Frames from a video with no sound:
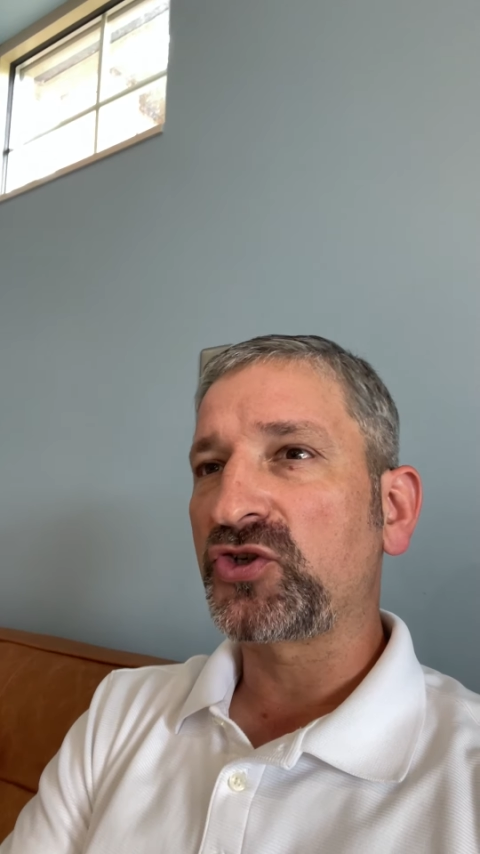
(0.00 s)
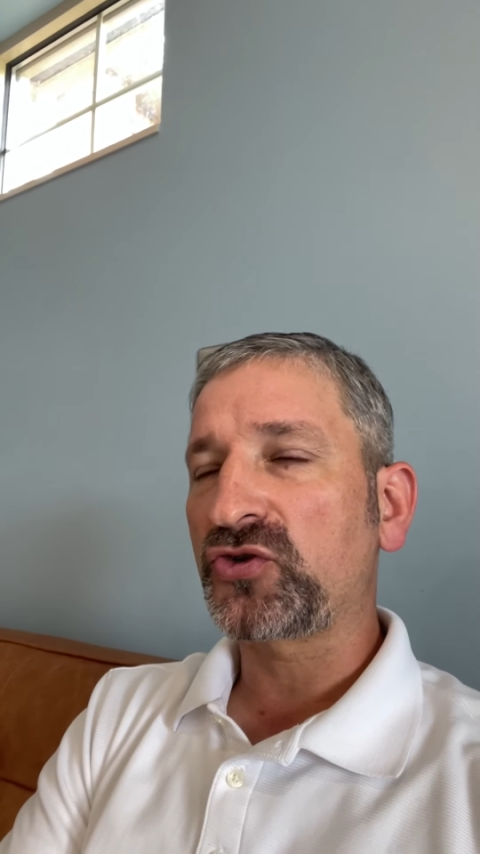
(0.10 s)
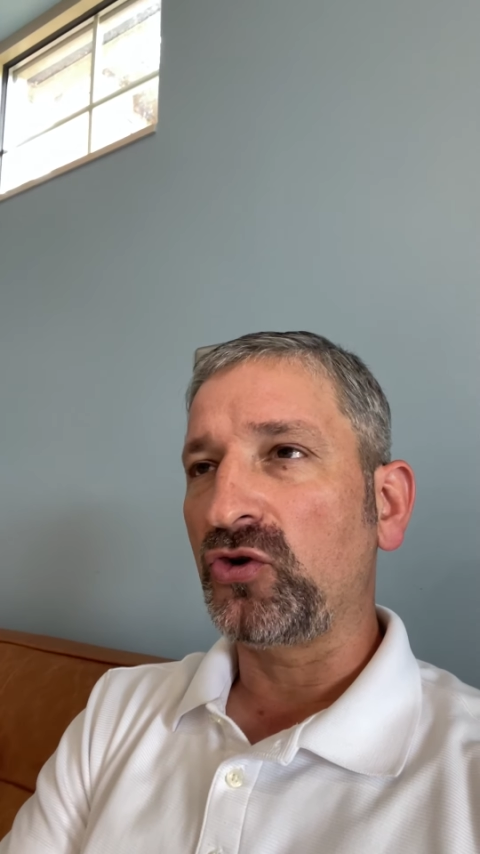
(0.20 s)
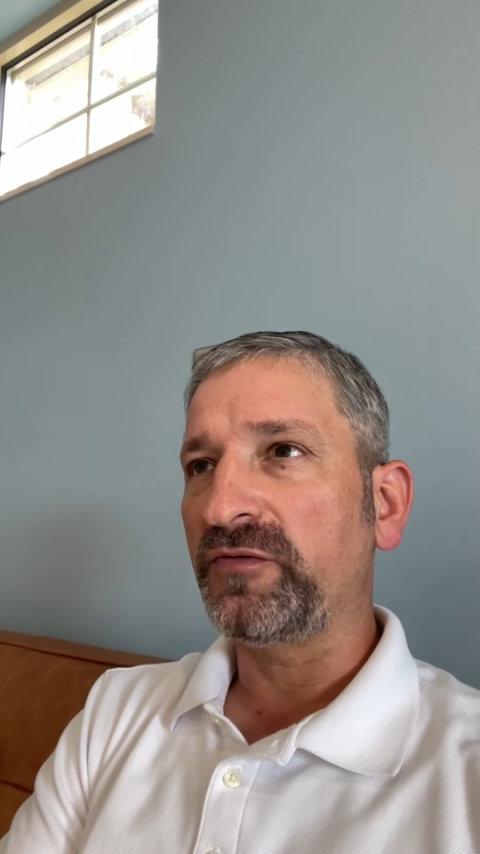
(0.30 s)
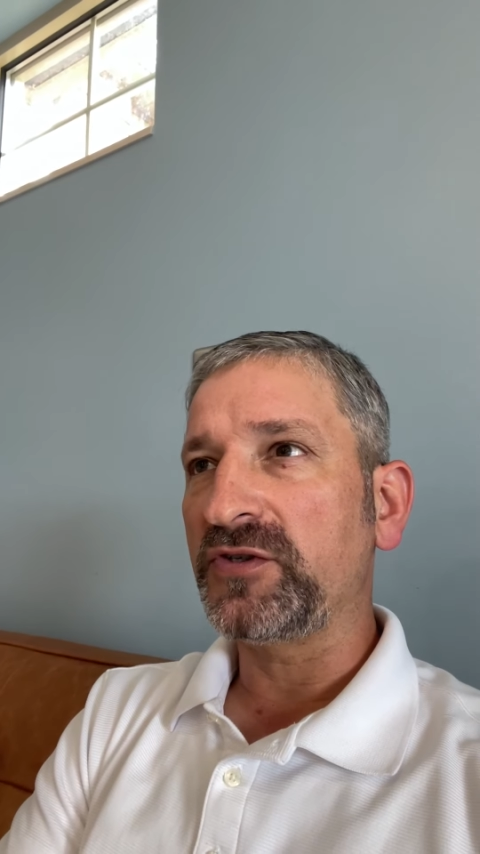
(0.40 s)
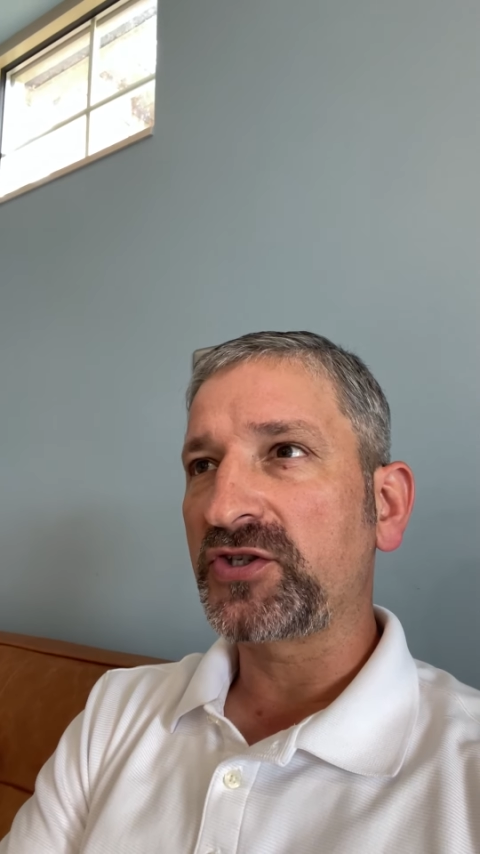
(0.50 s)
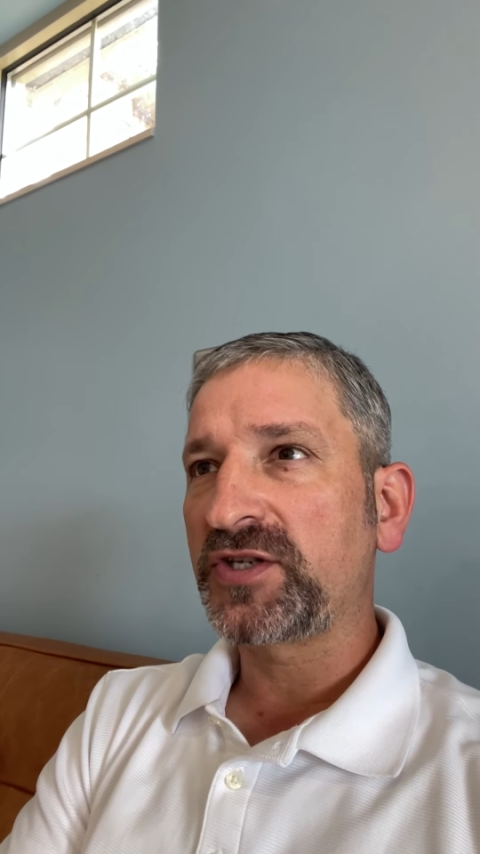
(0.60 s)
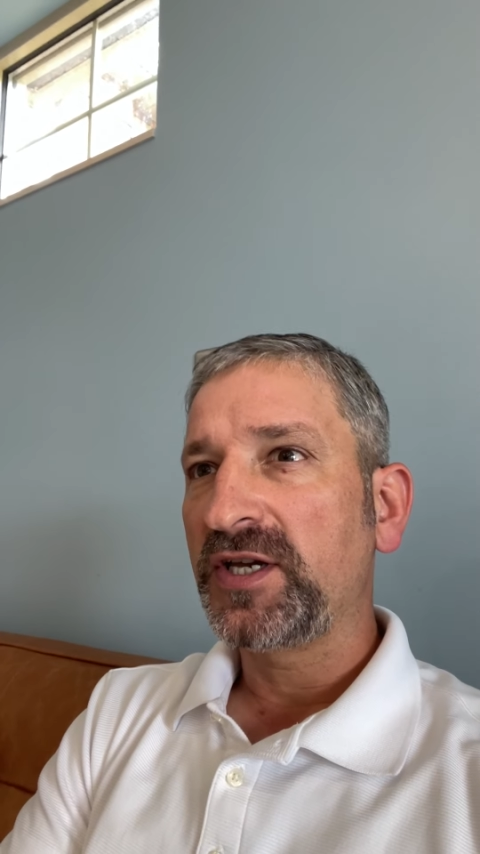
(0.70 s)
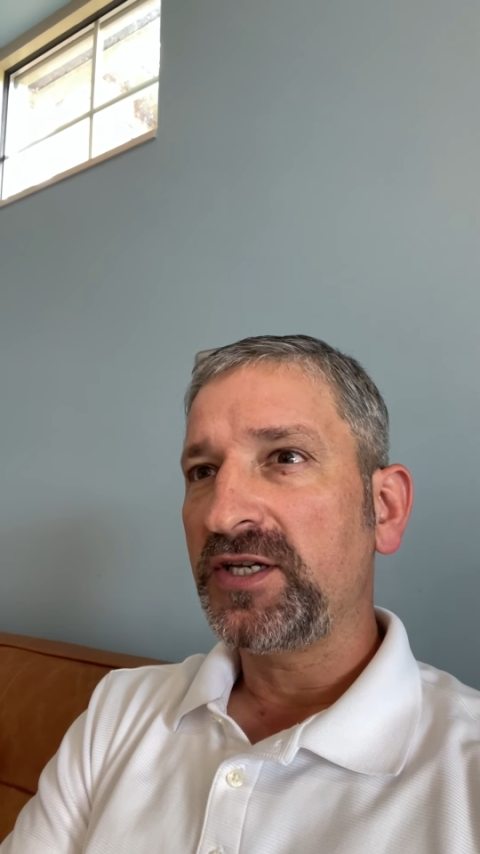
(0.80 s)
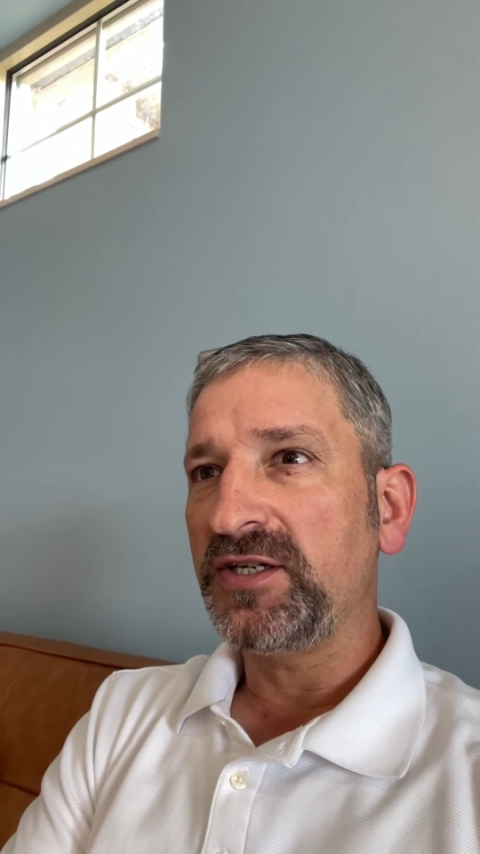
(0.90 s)

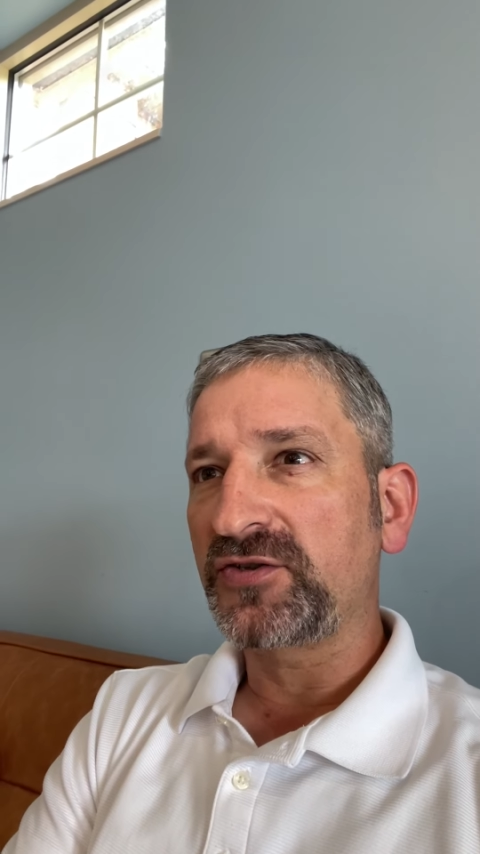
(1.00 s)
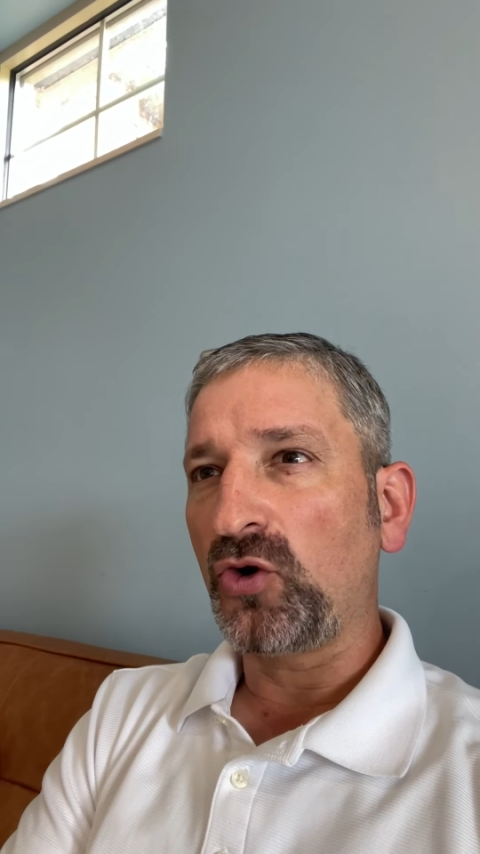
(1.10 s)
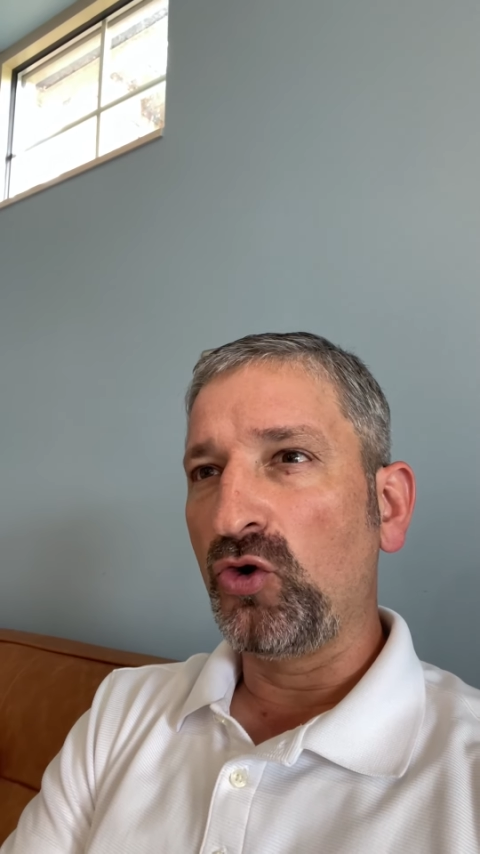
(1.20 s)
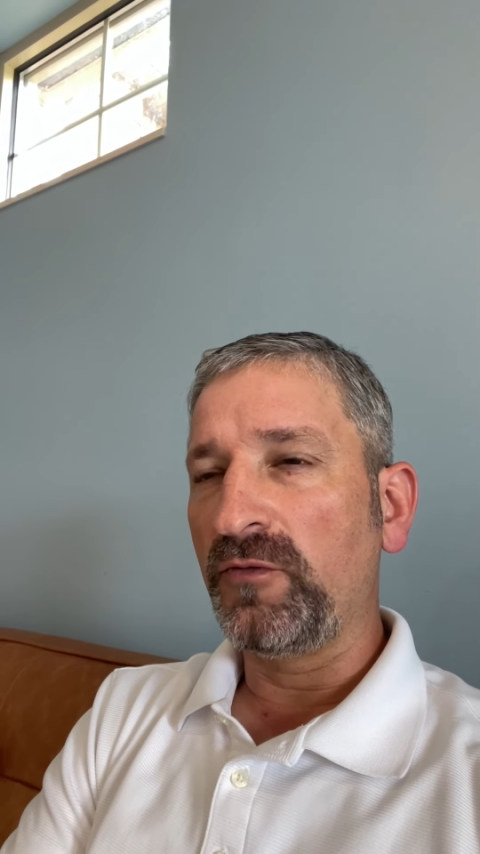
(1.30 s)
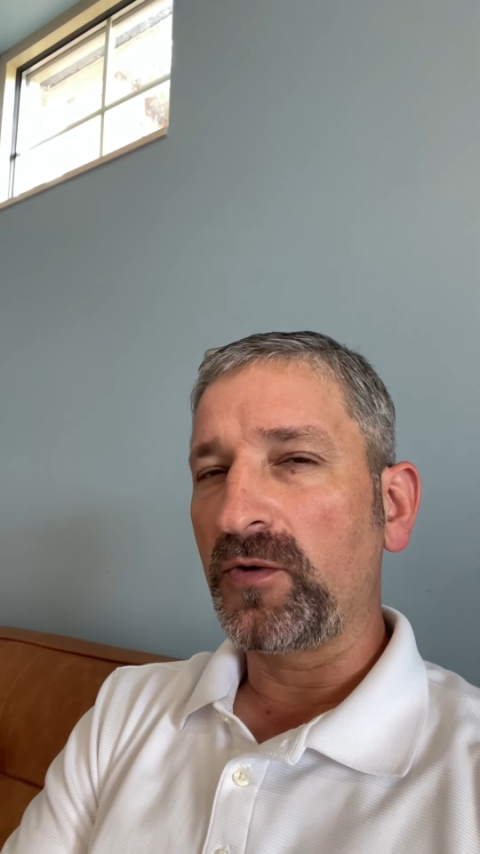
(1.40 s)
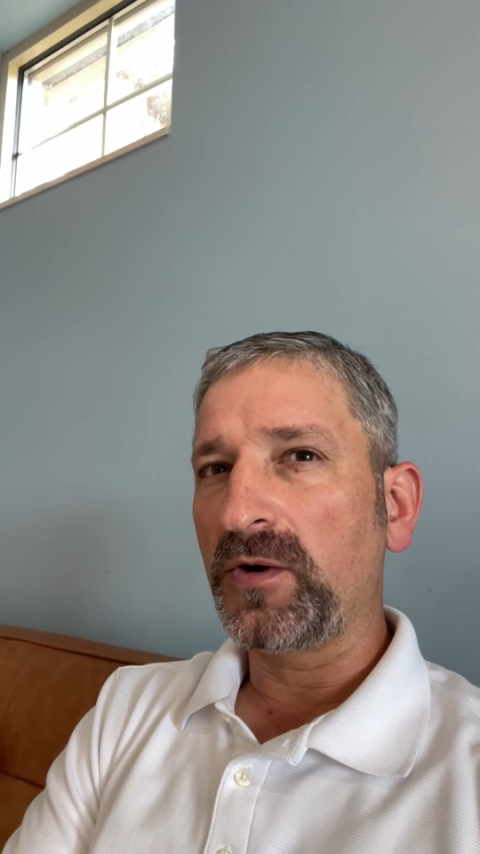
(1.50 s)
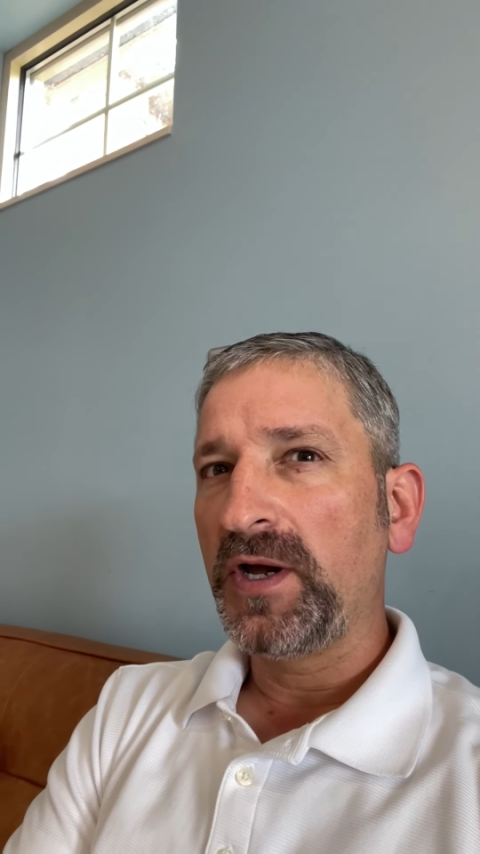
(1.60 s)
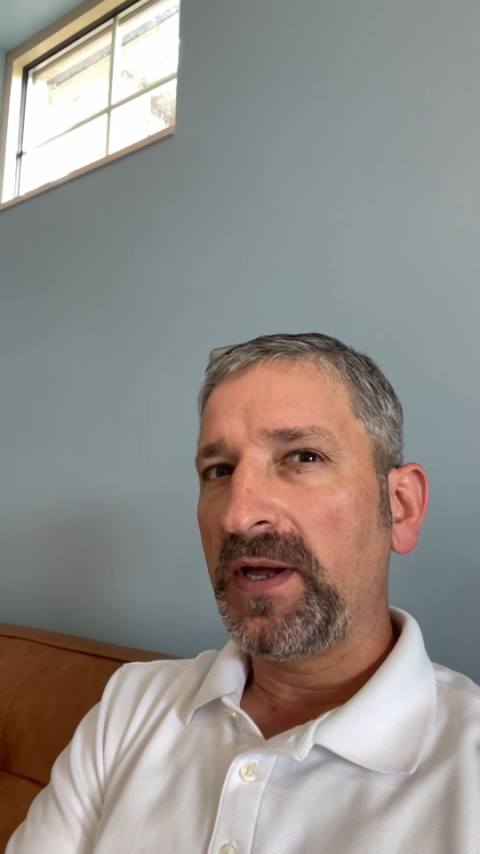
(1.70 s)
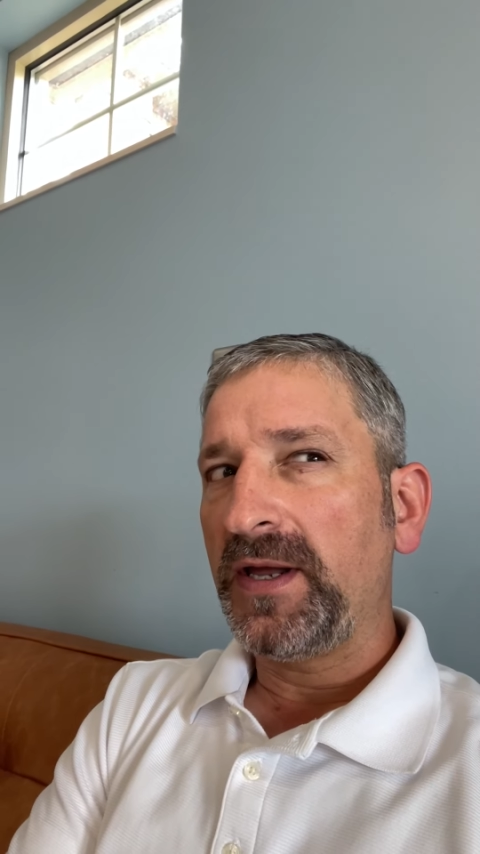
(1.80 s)
service is over,